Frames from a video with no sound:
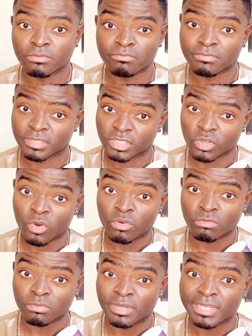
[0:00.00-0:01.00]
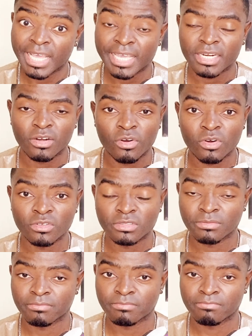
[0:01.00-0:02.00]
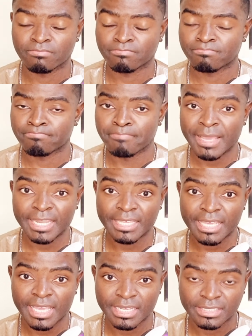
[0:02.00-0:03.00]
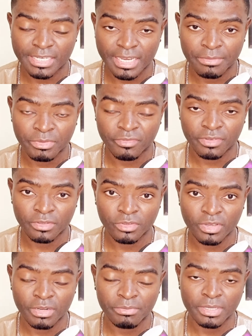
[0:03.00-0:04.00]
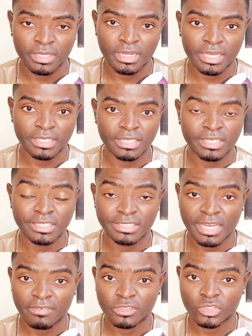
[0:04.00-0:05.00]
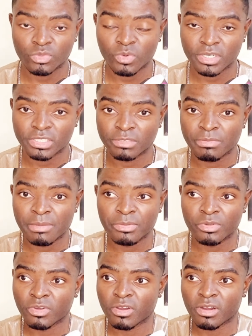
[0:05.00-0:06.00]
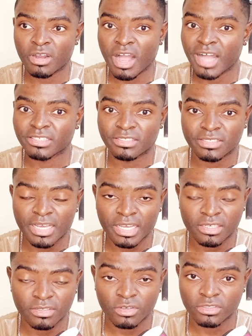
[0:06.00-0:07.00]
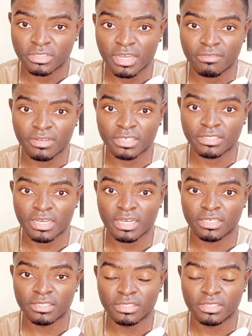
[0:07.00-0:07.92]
So later on, many years come, if you're gonna be like in a tough situation, maybe you got a heart attack or stuff like that.